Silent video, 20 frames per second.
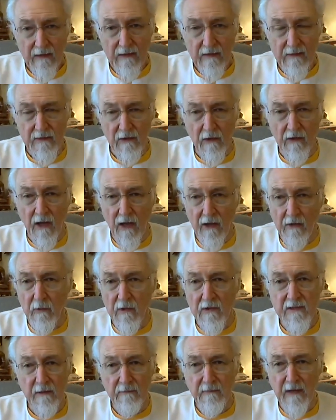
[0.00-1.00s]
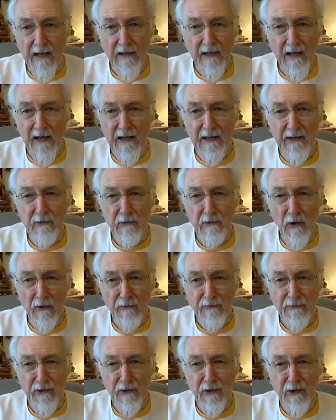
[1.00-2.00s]
So in other words, I'm not letting you
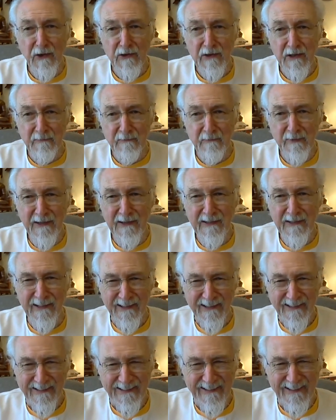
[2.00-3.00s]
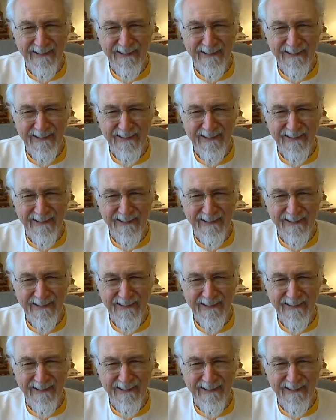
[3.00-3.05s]
off the hook completely.